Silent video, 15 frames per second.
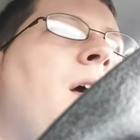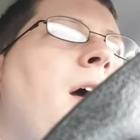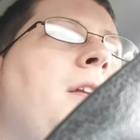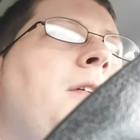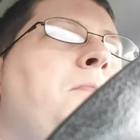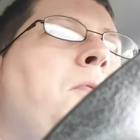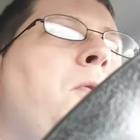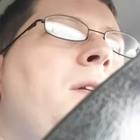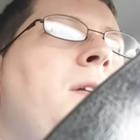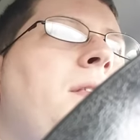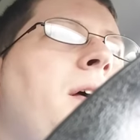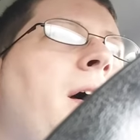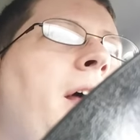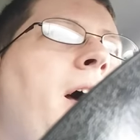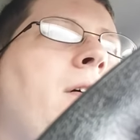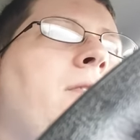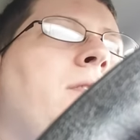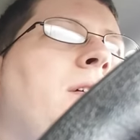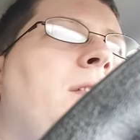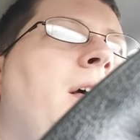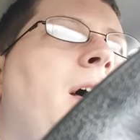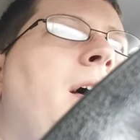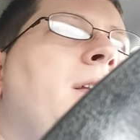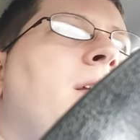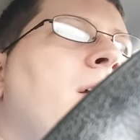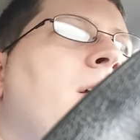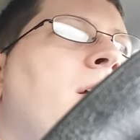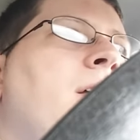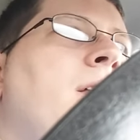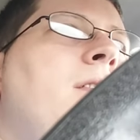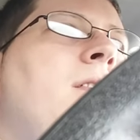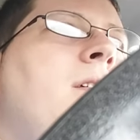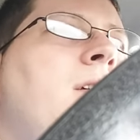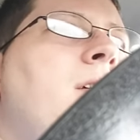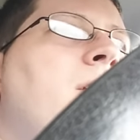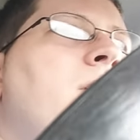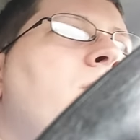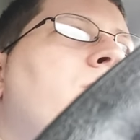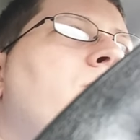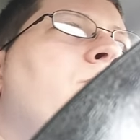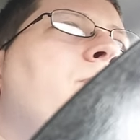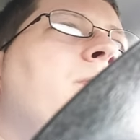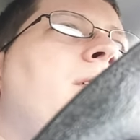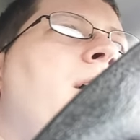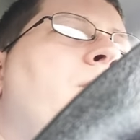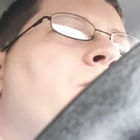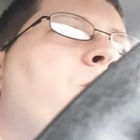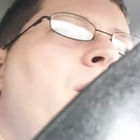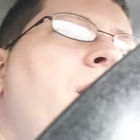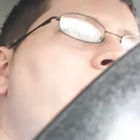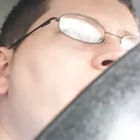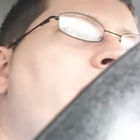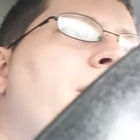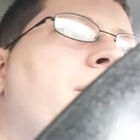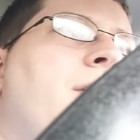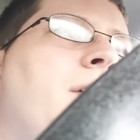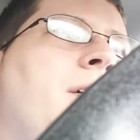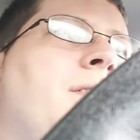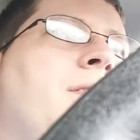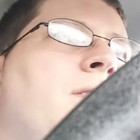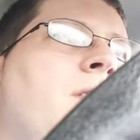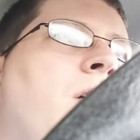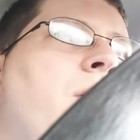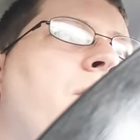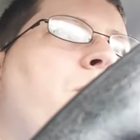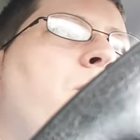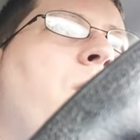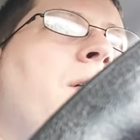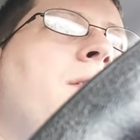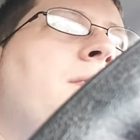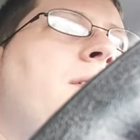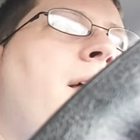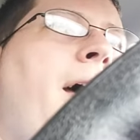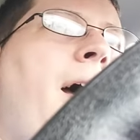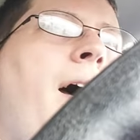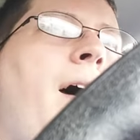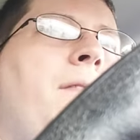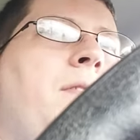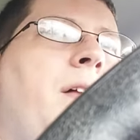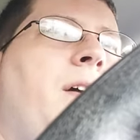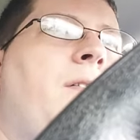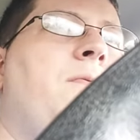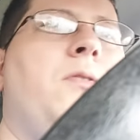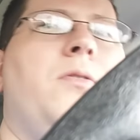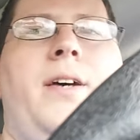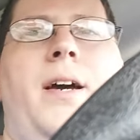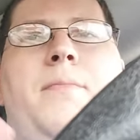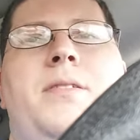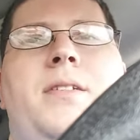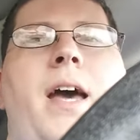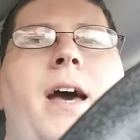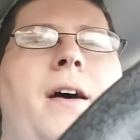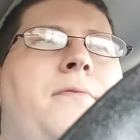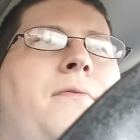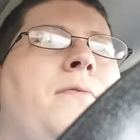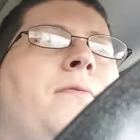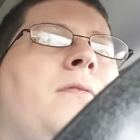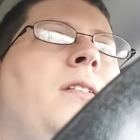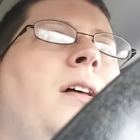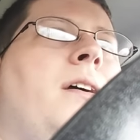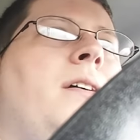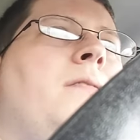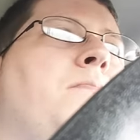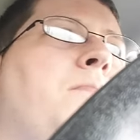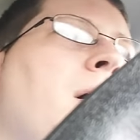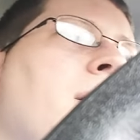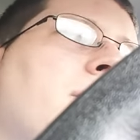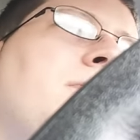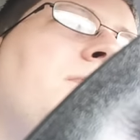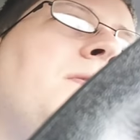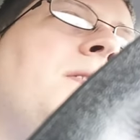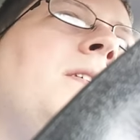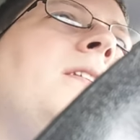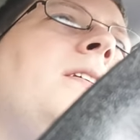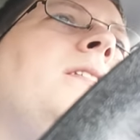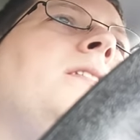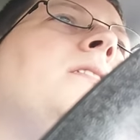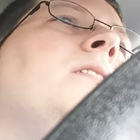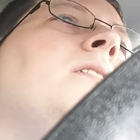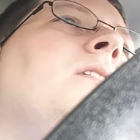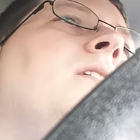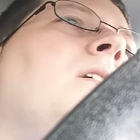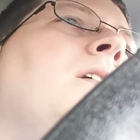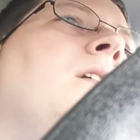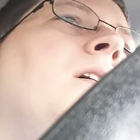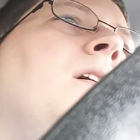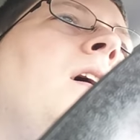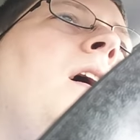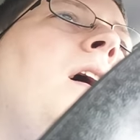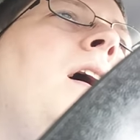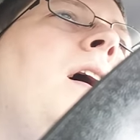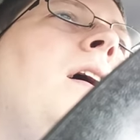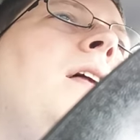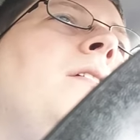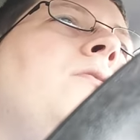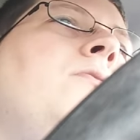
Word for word: And he pointed that out, in that the YouTubers that are winning out of this are the ones that have, like, a full-time staff, like BuzzFeed and